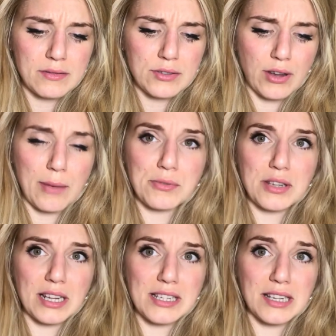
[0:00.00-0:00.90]
Sorry, I'm just
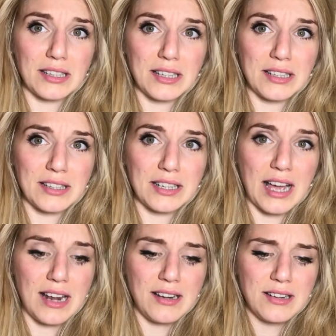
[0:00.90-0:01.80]
like tilting the
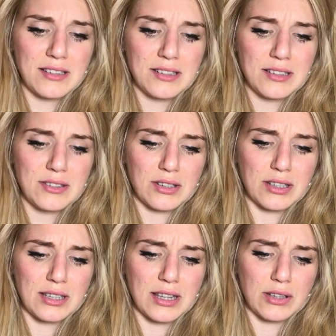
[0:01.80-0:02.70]
can so I
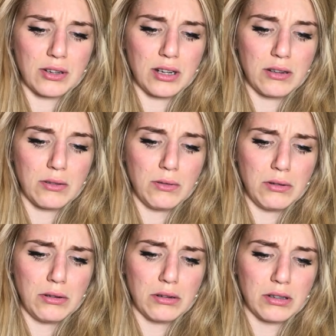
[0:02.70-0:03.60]
can see the colour.
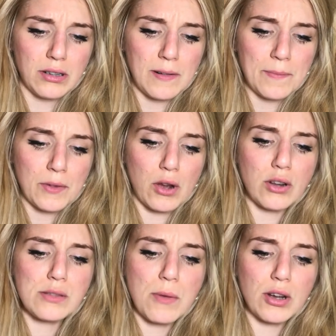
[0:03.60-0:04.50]
Ooh. Oh
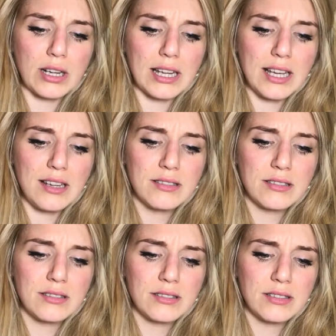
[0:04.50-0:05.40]
no, it's more clear.
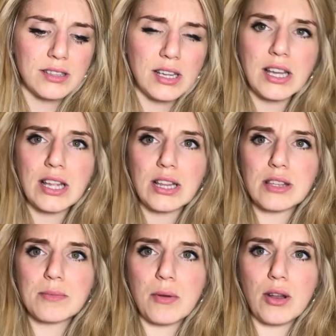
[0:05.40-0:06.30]

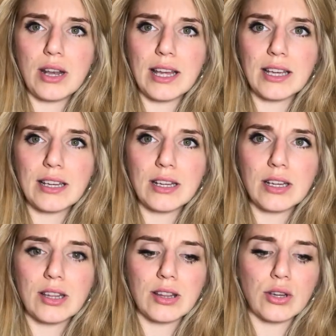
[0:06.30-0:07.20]
It's more like
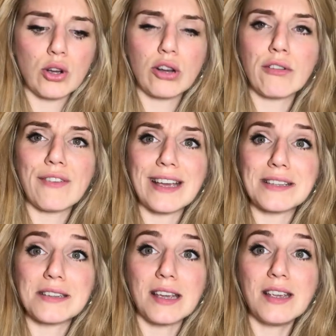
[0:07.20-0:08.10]
the colour of
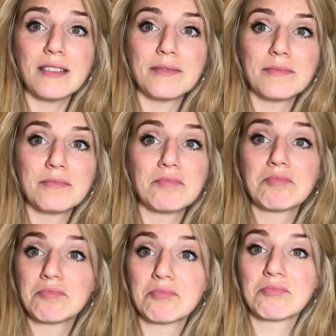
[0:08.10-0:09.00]
iced tea.
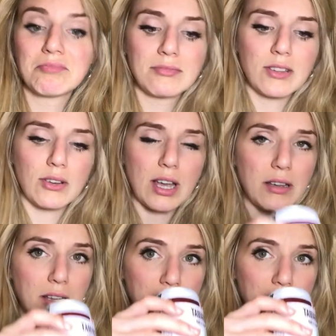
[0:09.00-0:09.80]
Okay.